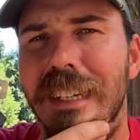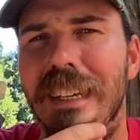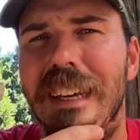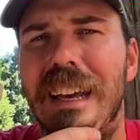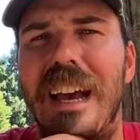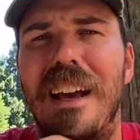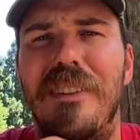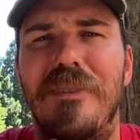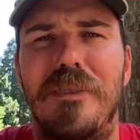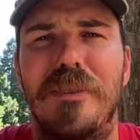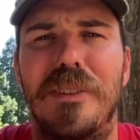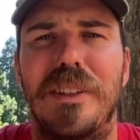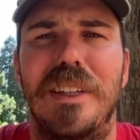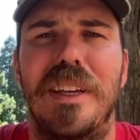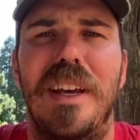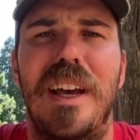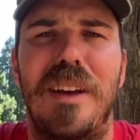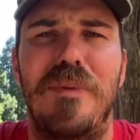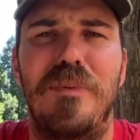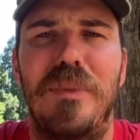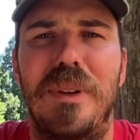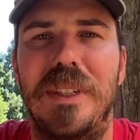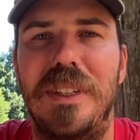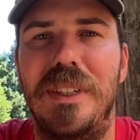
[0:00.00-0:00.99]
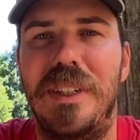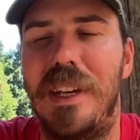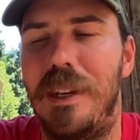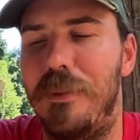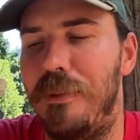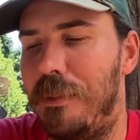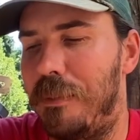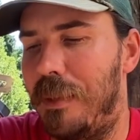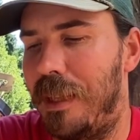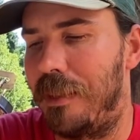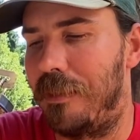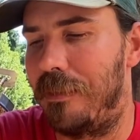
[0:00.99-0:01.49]
Haven't really had much time
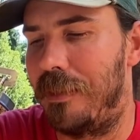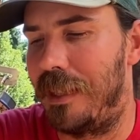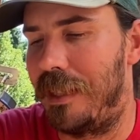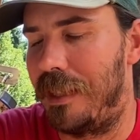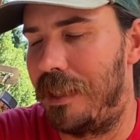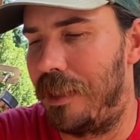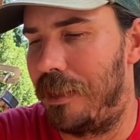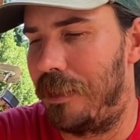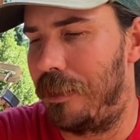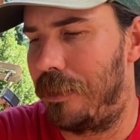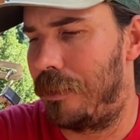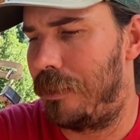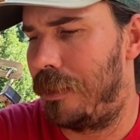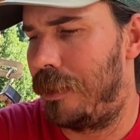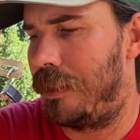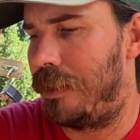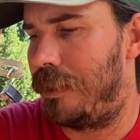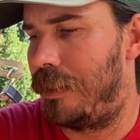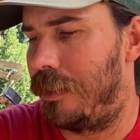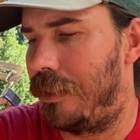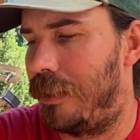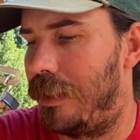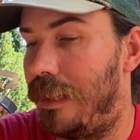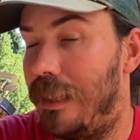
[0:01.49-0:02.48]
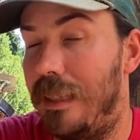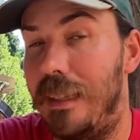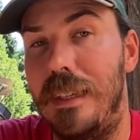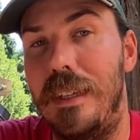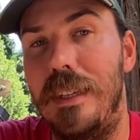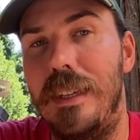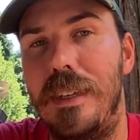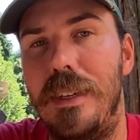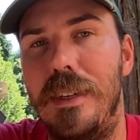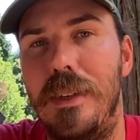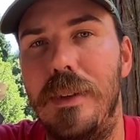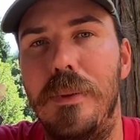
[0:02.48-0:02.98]
to make videos recently,
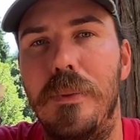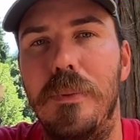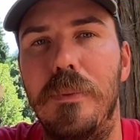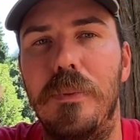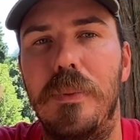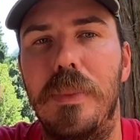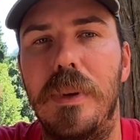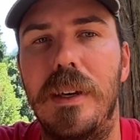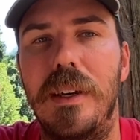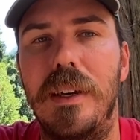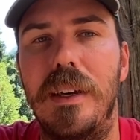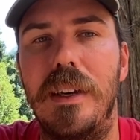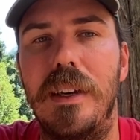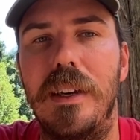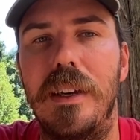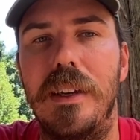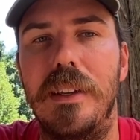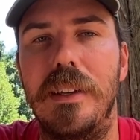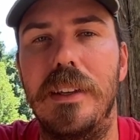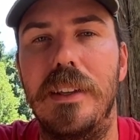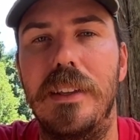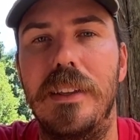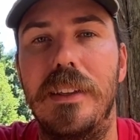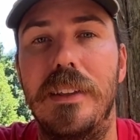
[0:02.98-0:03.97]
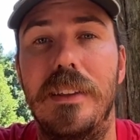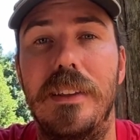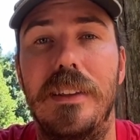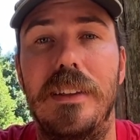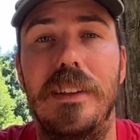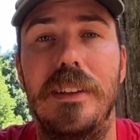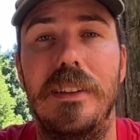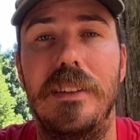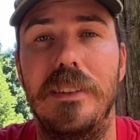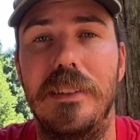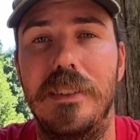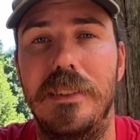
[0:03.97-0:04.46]
but
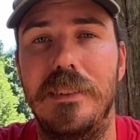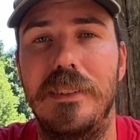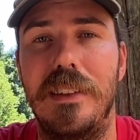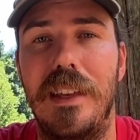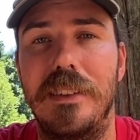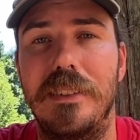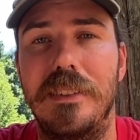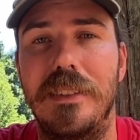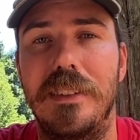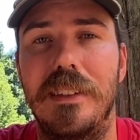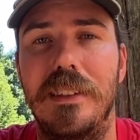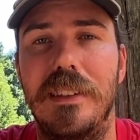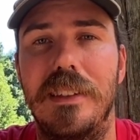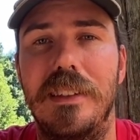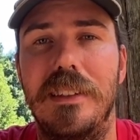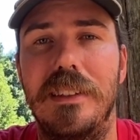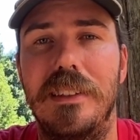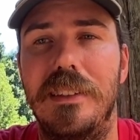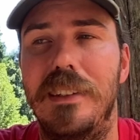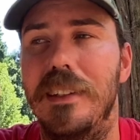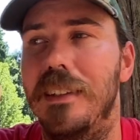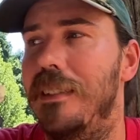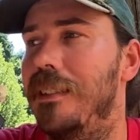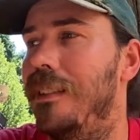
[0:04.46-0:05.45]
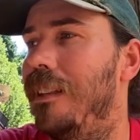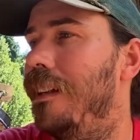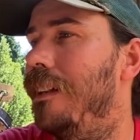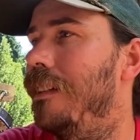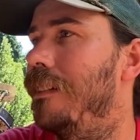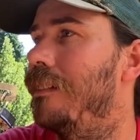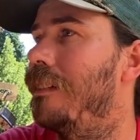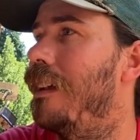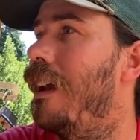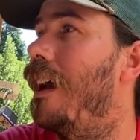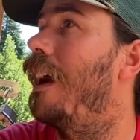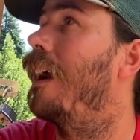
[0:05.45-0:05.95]
necessity
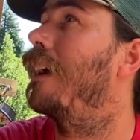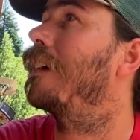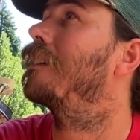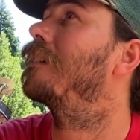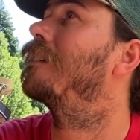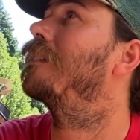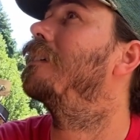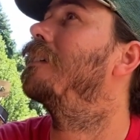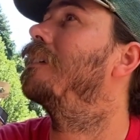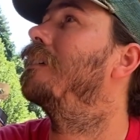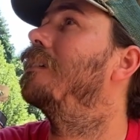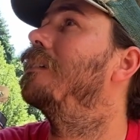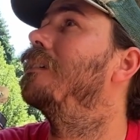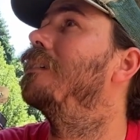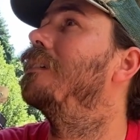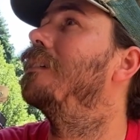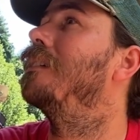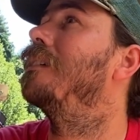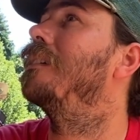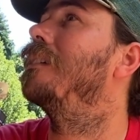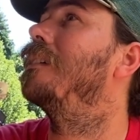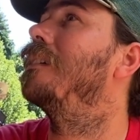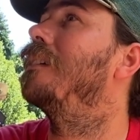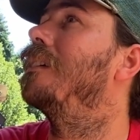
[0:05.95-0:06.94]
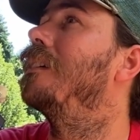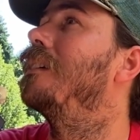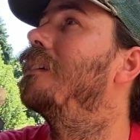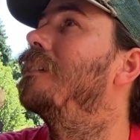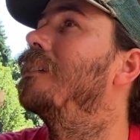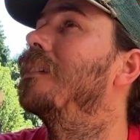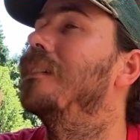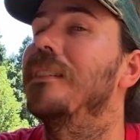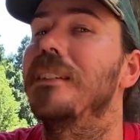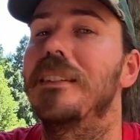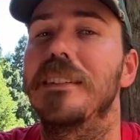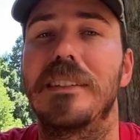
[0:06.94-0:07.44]
dictates action.
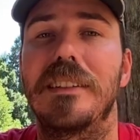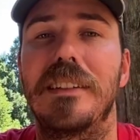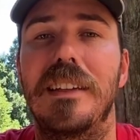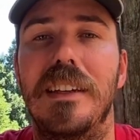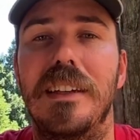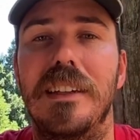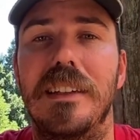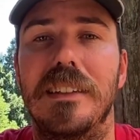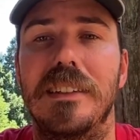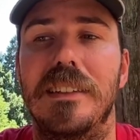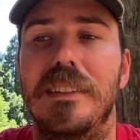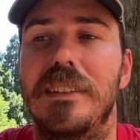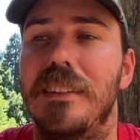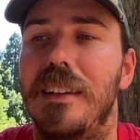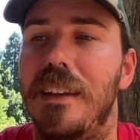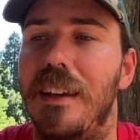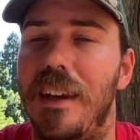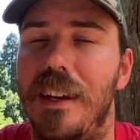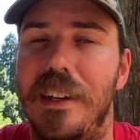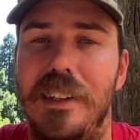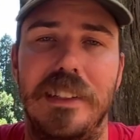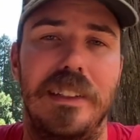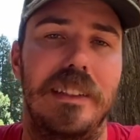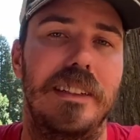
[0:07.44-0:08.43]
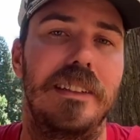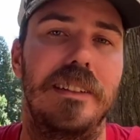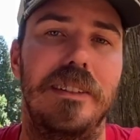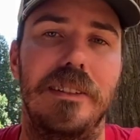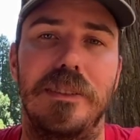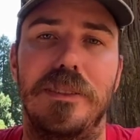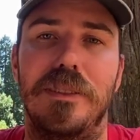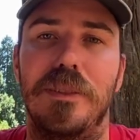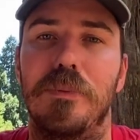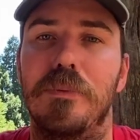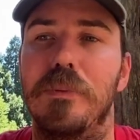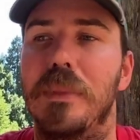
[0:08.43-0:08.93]
And in this case, I need to do
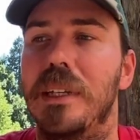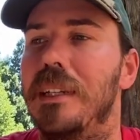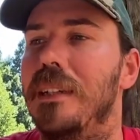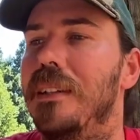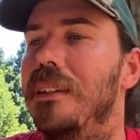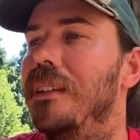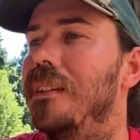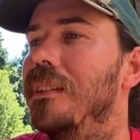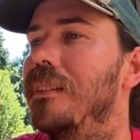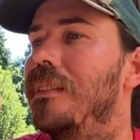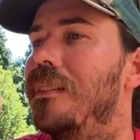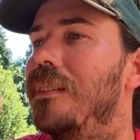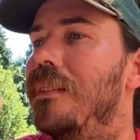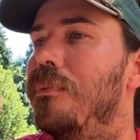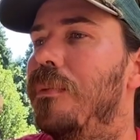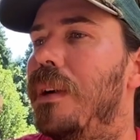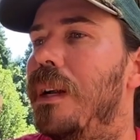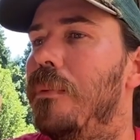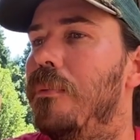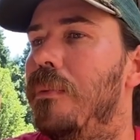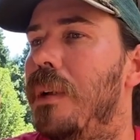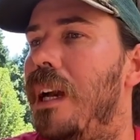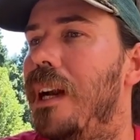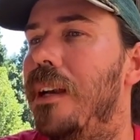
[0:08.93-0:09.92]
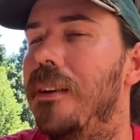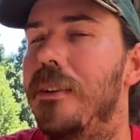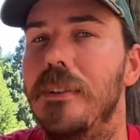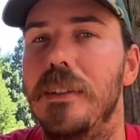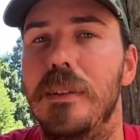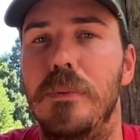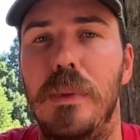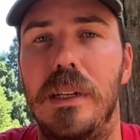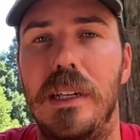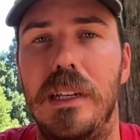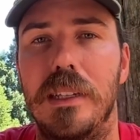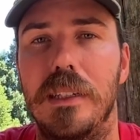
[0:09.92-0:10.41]
some maintenance to my
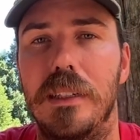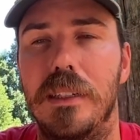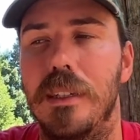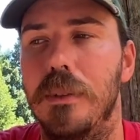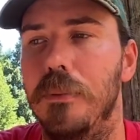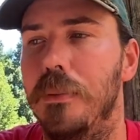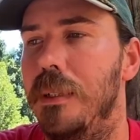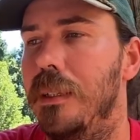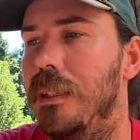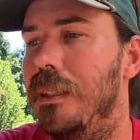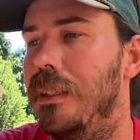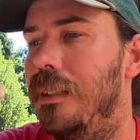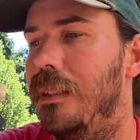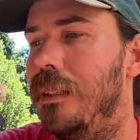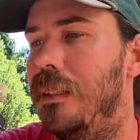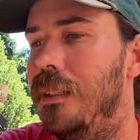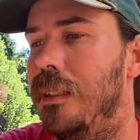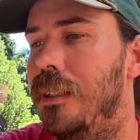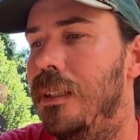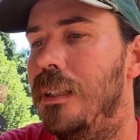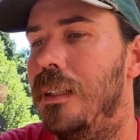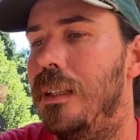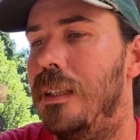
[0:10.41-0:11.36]
battery bank up here.